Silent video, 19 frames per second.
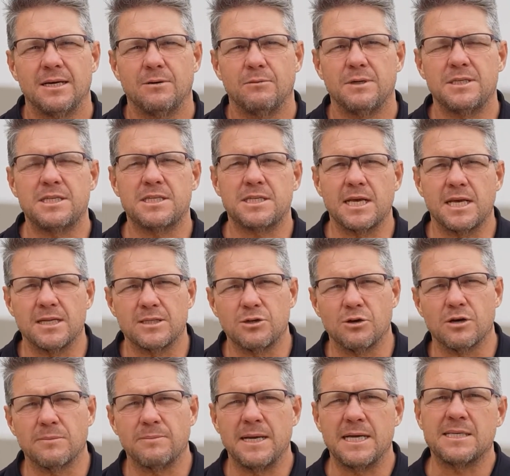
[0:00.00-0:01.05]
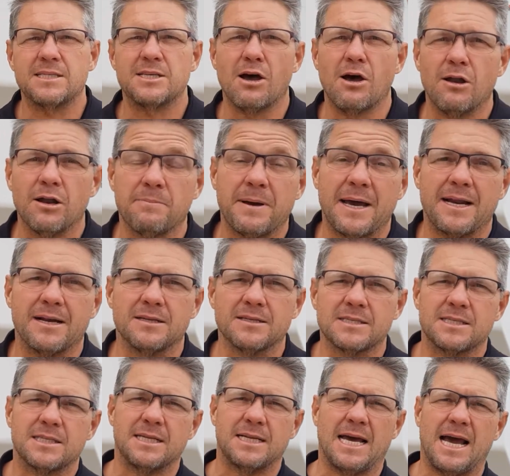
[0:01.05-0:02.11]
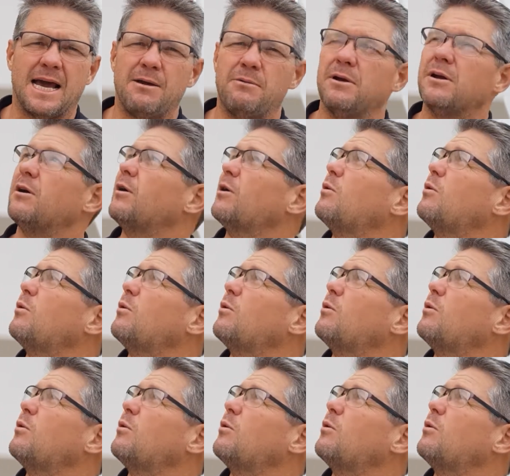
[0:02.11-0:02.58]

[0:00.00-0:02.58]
We're just going to talk about solar panels today. We've got